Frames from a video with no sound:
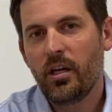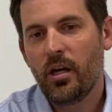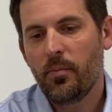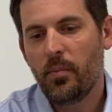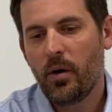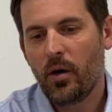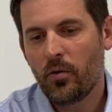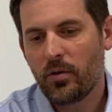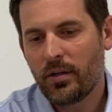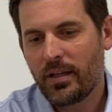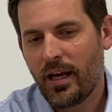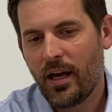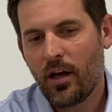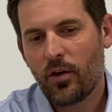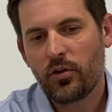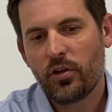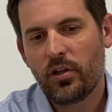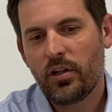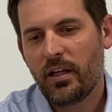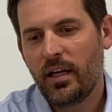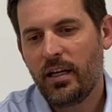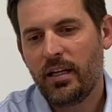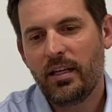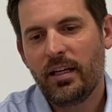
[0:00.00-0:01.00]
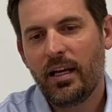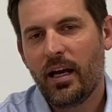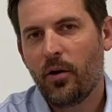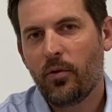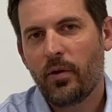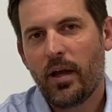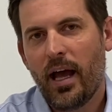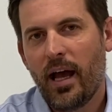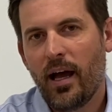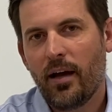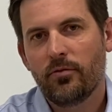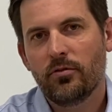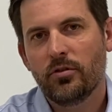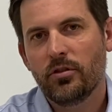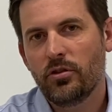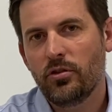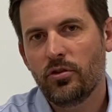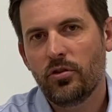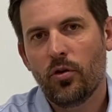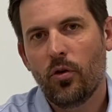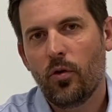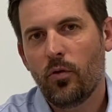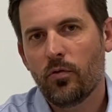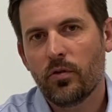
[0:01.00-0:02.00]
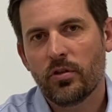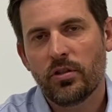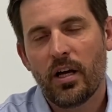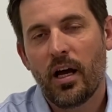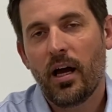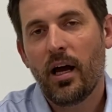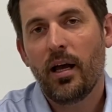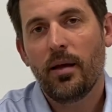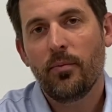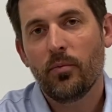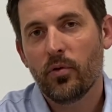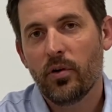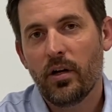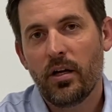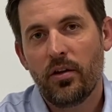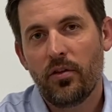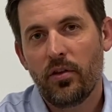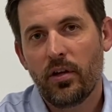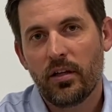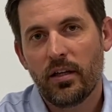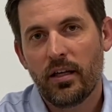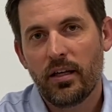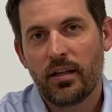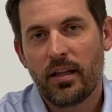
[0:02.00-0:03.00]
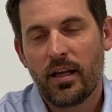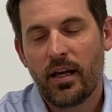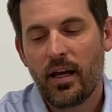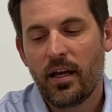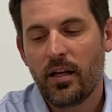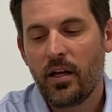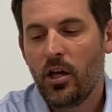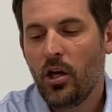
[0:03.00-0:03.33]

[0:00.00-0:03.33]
about calculating out average over time or anything like that.